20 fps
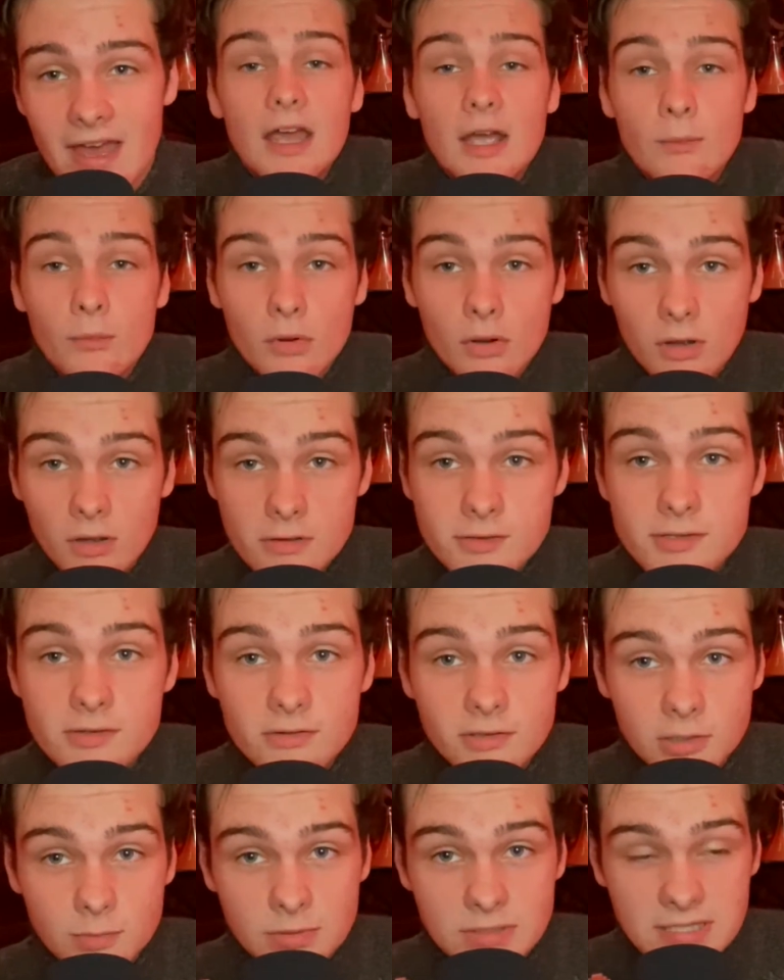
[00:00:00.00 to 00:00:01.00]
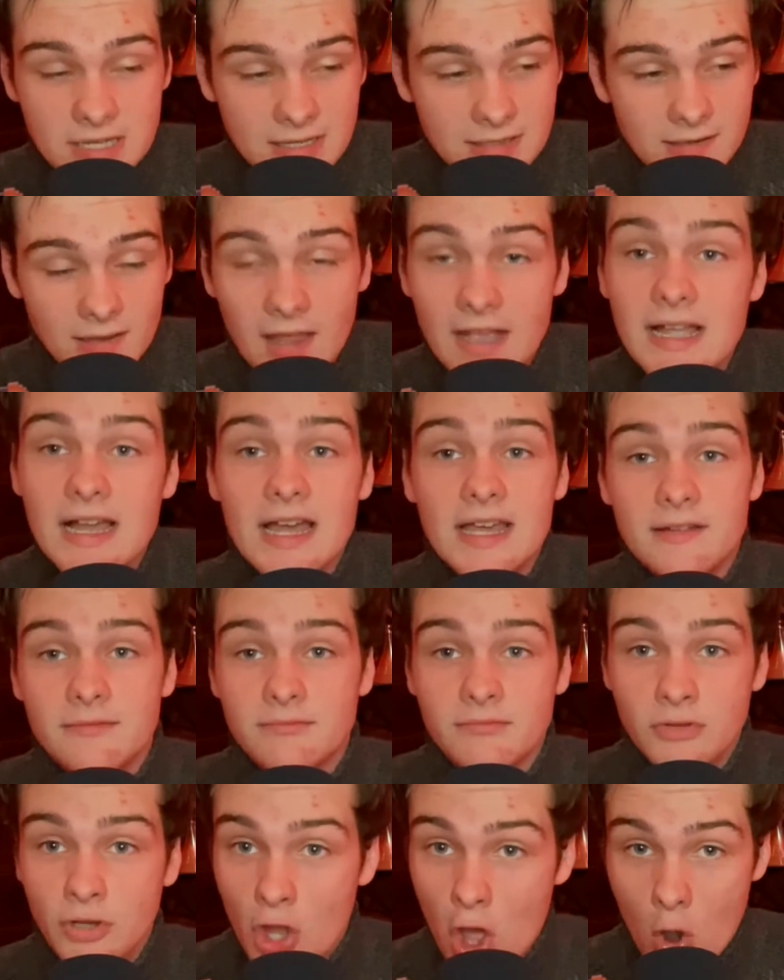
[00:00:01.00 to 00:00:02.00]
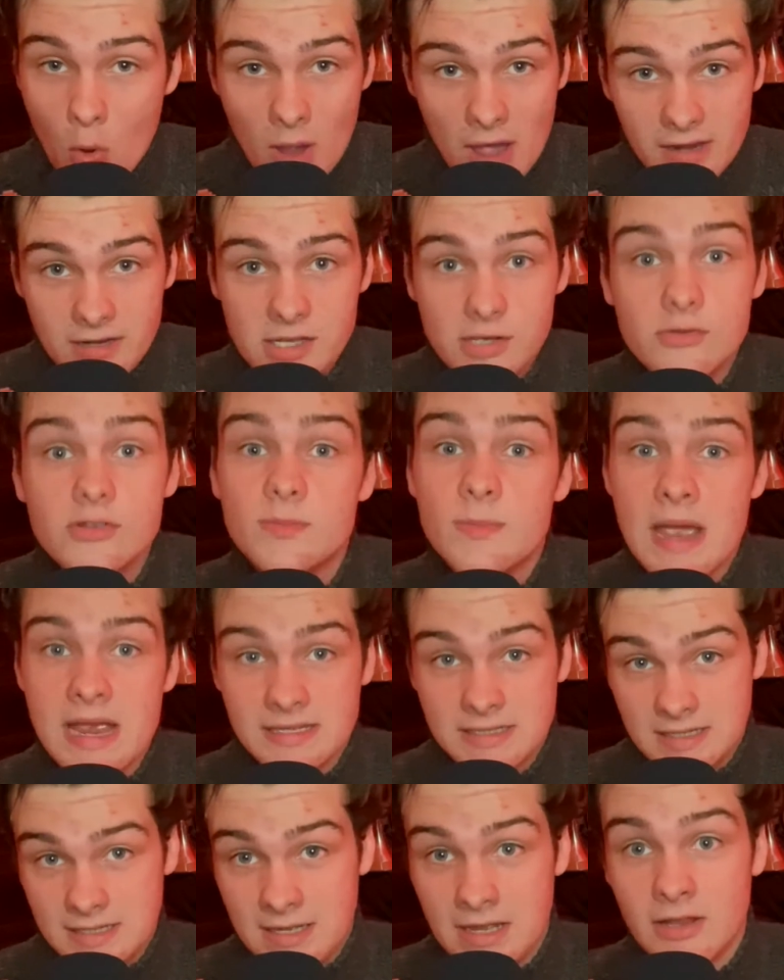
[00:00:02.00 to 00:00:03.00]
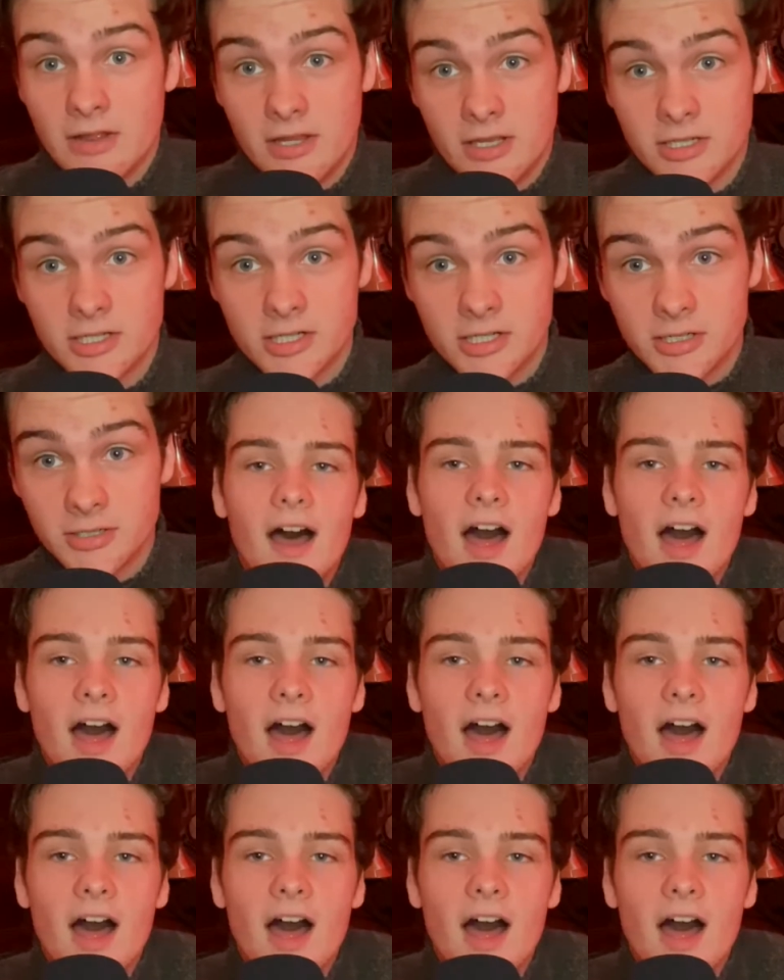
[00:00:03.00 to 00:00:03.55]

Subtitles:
And we're also going to pretend like I know how to use basic English.